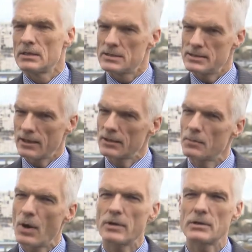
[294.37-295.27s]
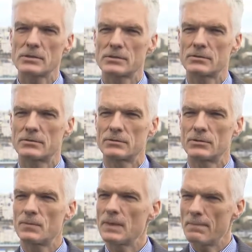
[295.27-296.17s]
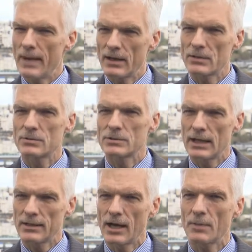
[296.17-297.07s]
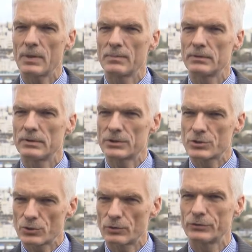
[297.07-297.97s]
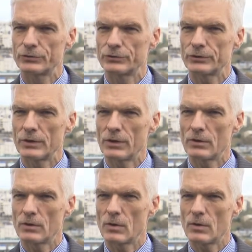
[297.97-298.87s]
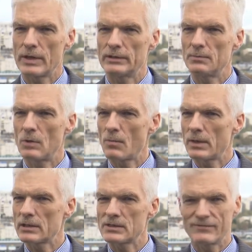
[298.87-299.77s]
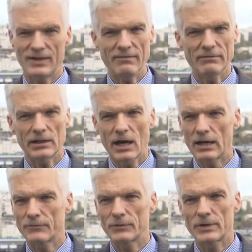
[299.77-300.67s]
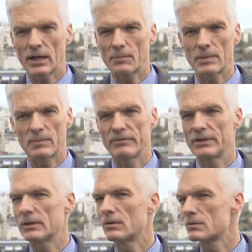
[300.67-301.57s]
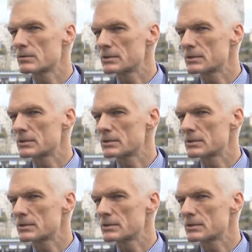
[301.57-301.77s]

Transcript: Second point is to be better to tell young people the truth. At the moment it's very, very hard for young people when they go to